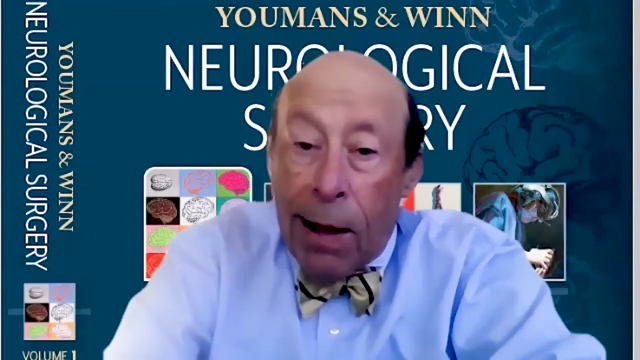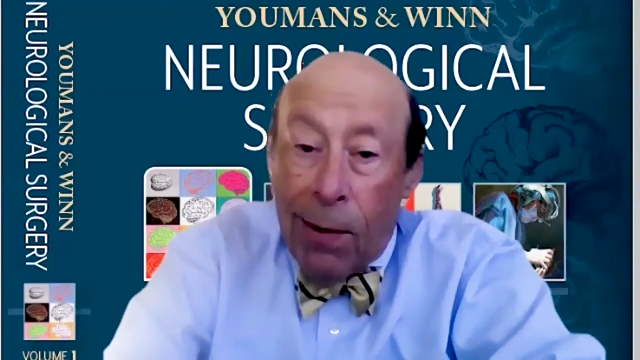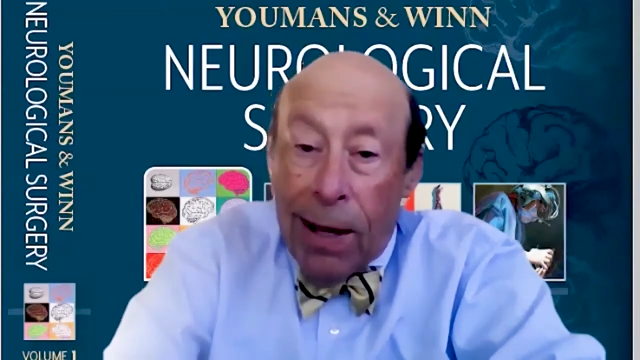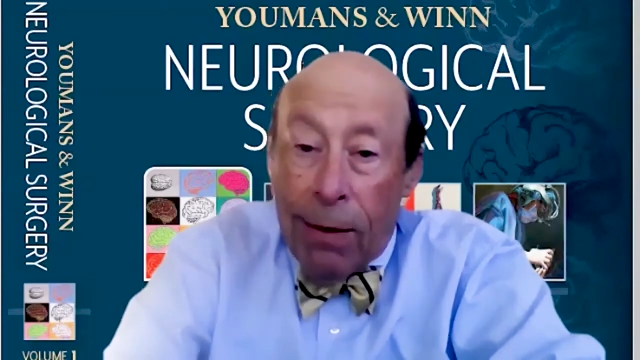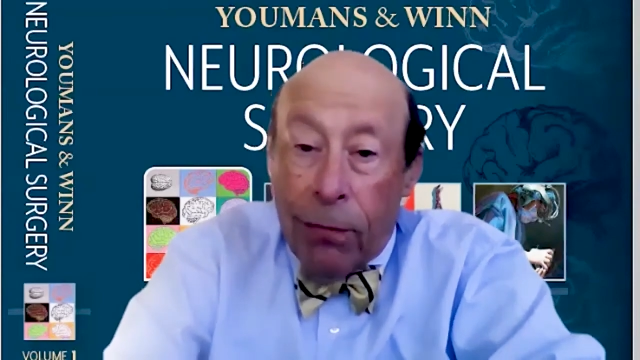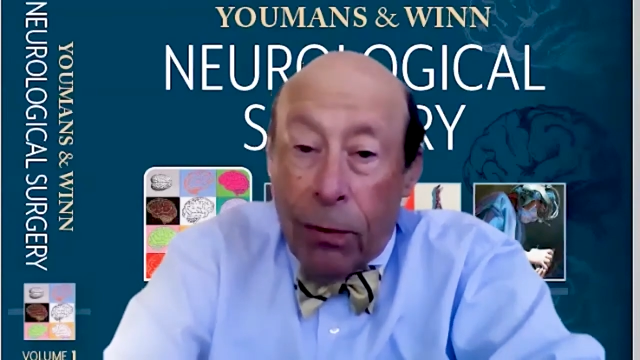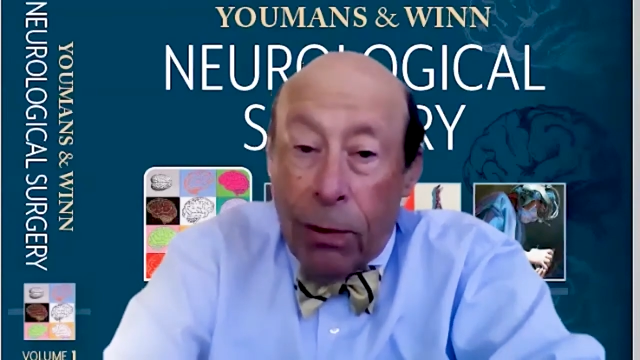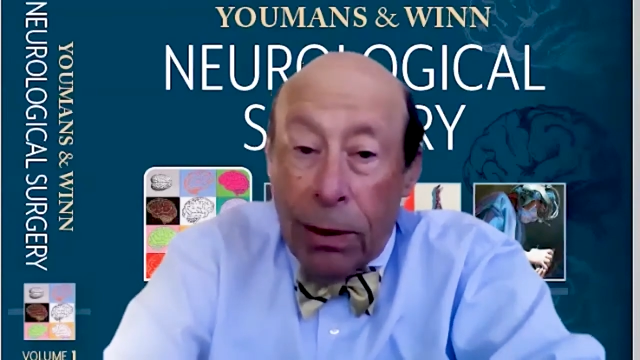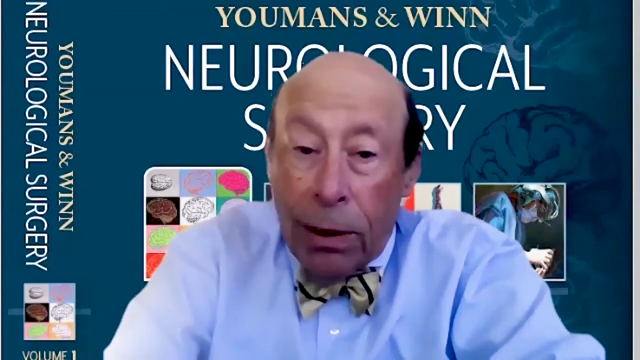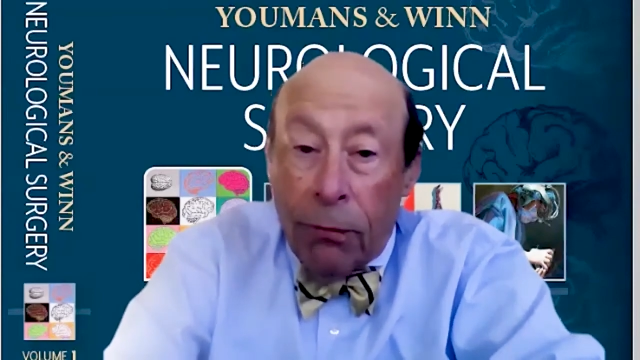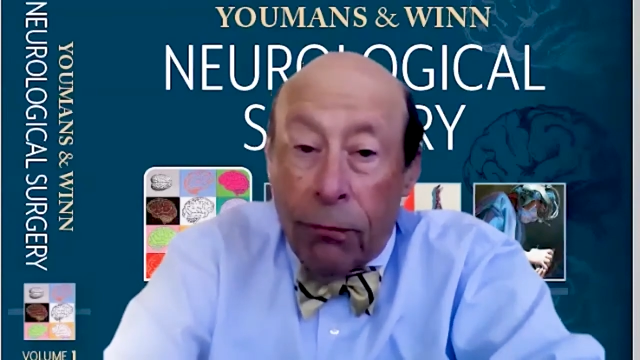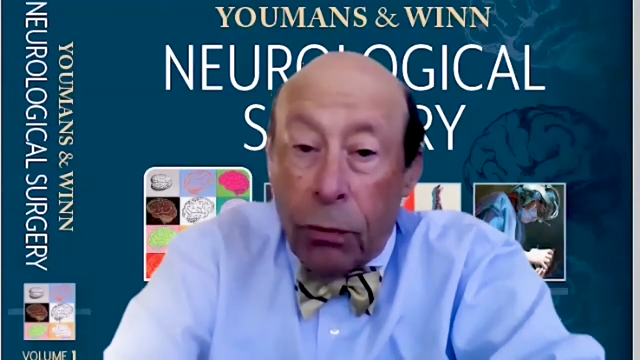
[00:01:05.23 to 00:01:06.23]

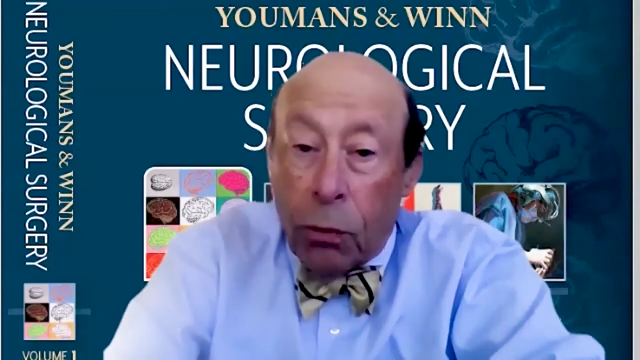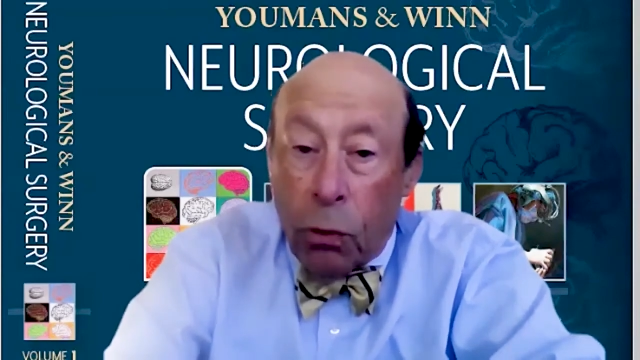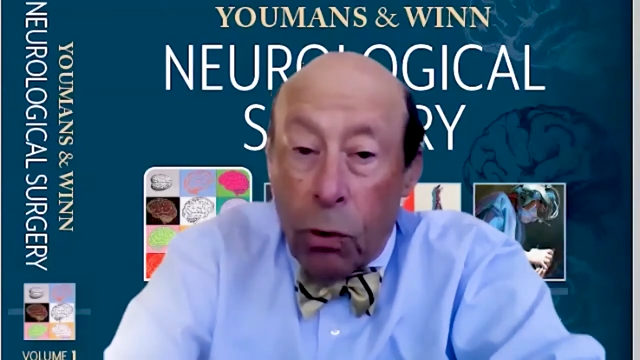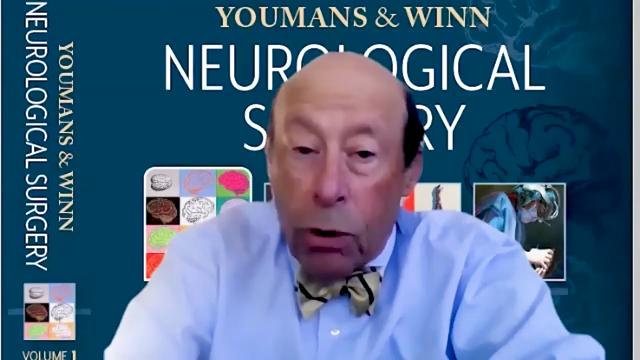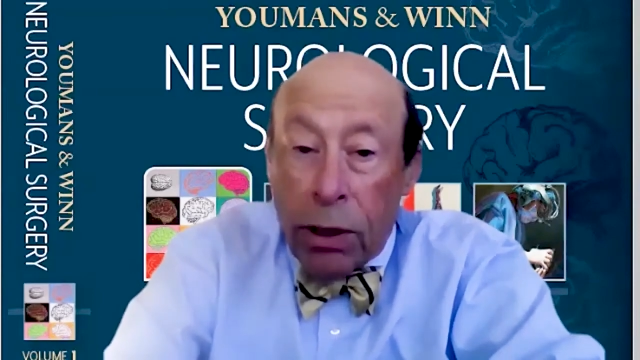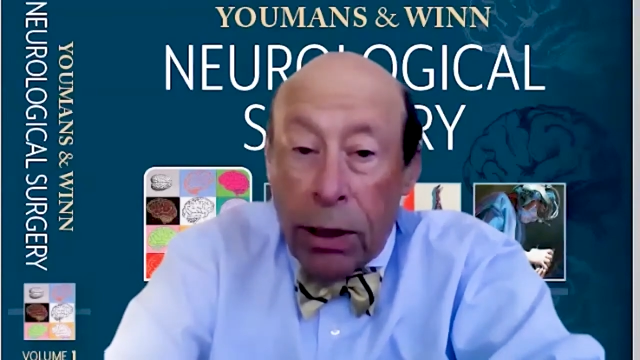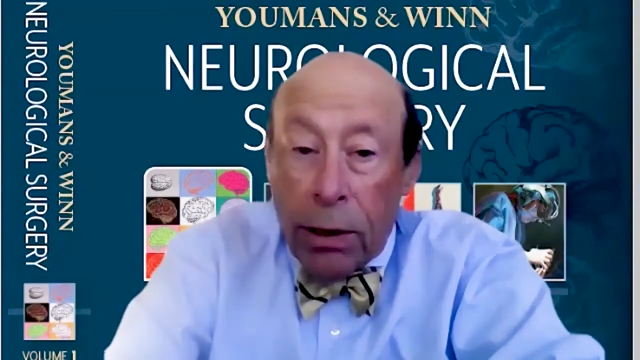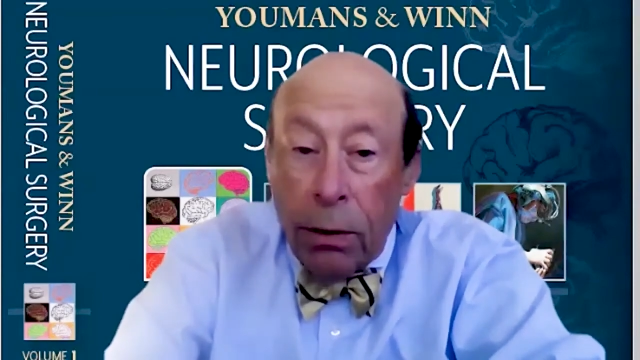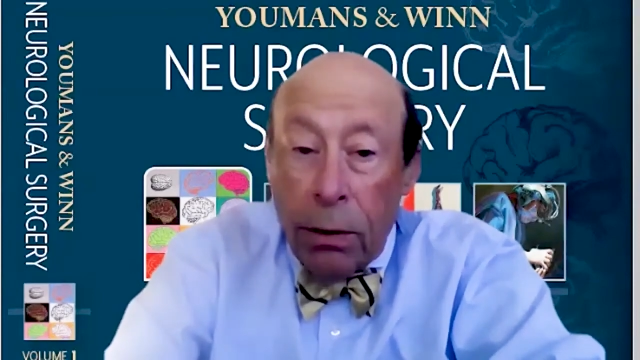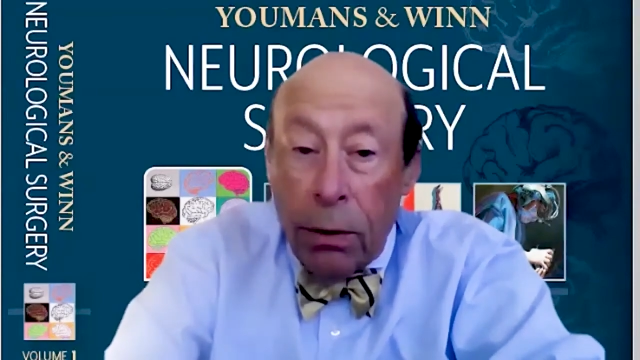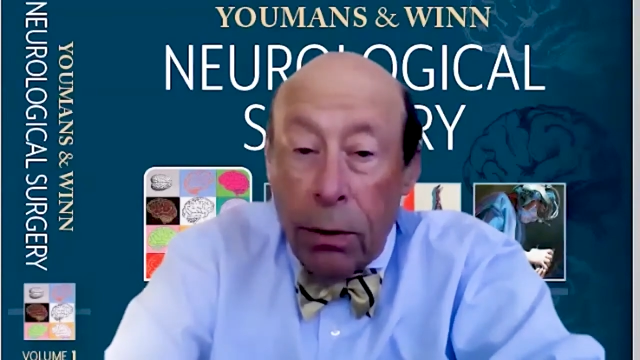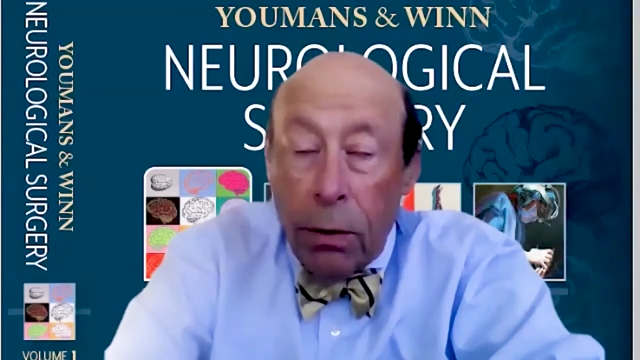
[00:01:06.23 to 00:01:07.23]
However, if you're
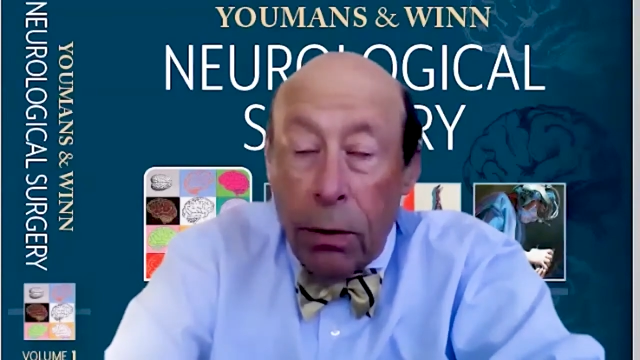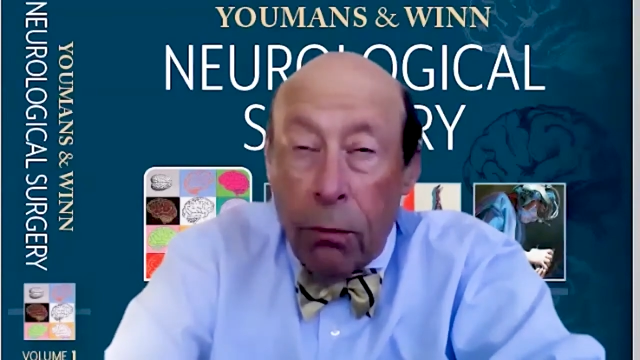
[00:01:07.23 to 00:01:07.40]
looking